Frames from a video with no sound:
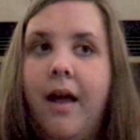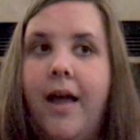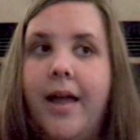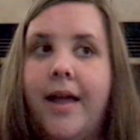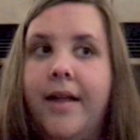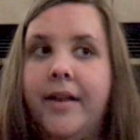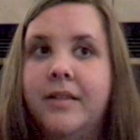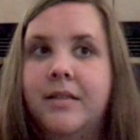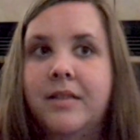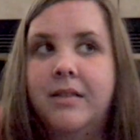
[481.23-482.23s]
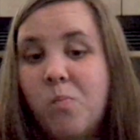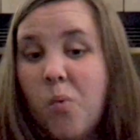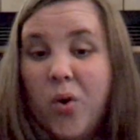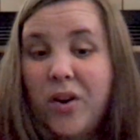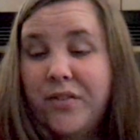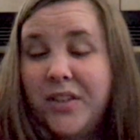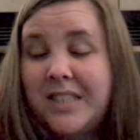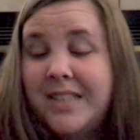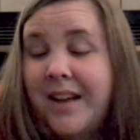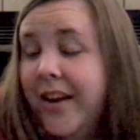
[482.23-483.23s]
and more of a
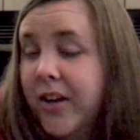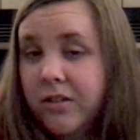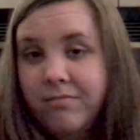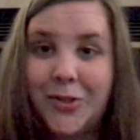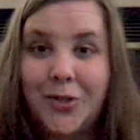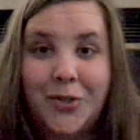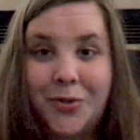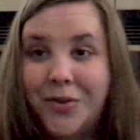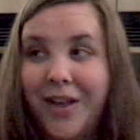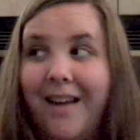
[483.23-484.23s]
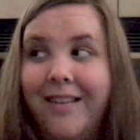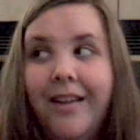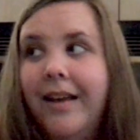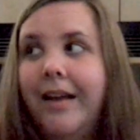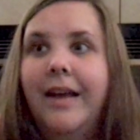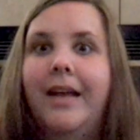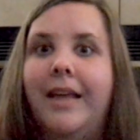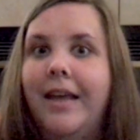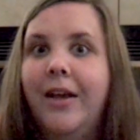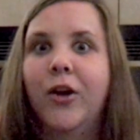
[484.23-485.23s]
desire to do that
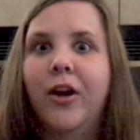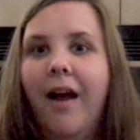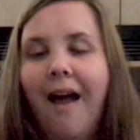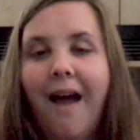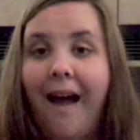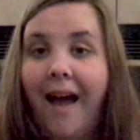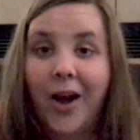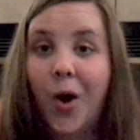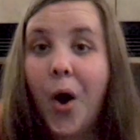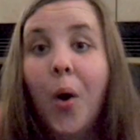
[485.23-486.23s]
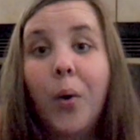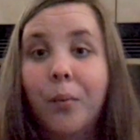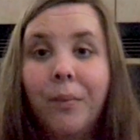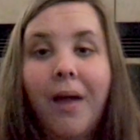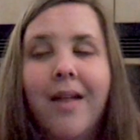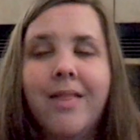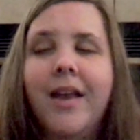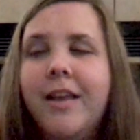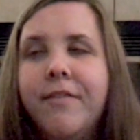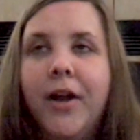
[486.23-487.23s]
here at home, and
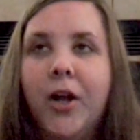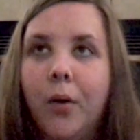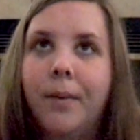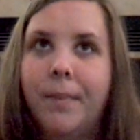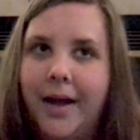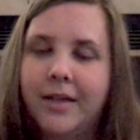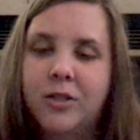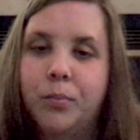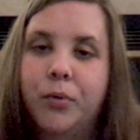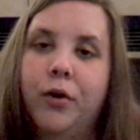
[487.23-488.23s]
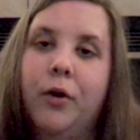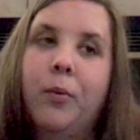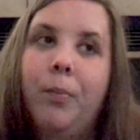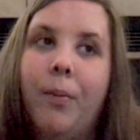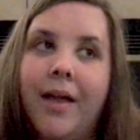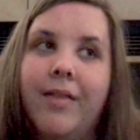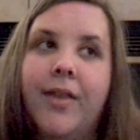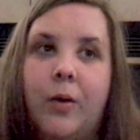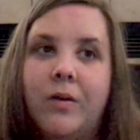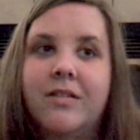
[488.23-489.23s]
then even going back to Peru. But
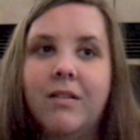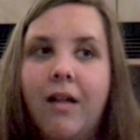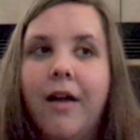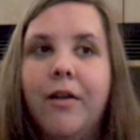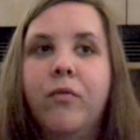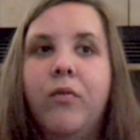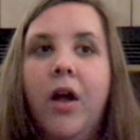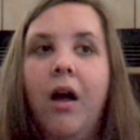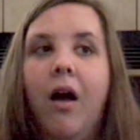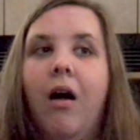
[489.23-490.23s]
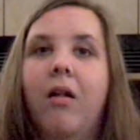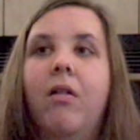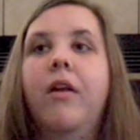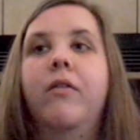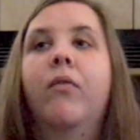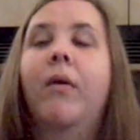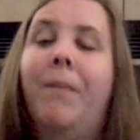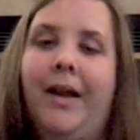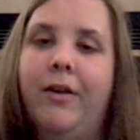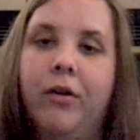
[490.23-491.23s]
there was a lot of
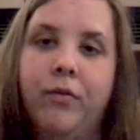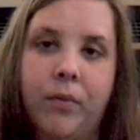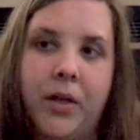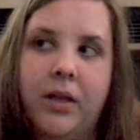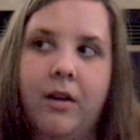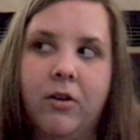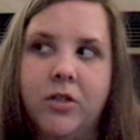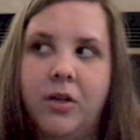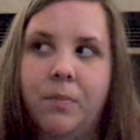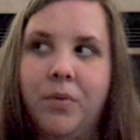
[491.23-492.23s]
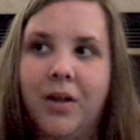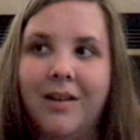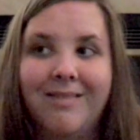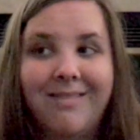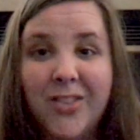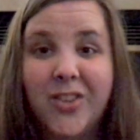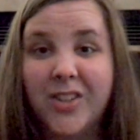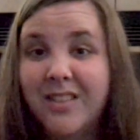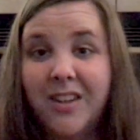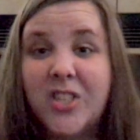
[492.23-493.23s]
reminder from the leadership that, look,
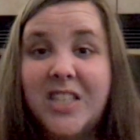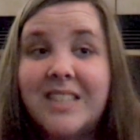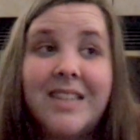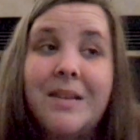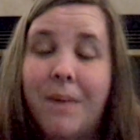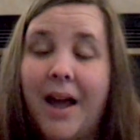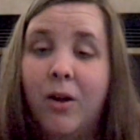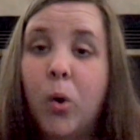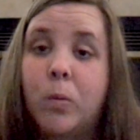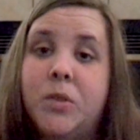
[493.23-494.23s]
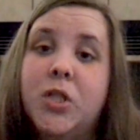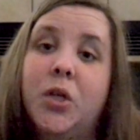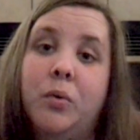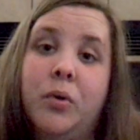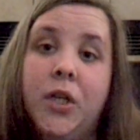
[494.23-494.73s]
there's this need back home too.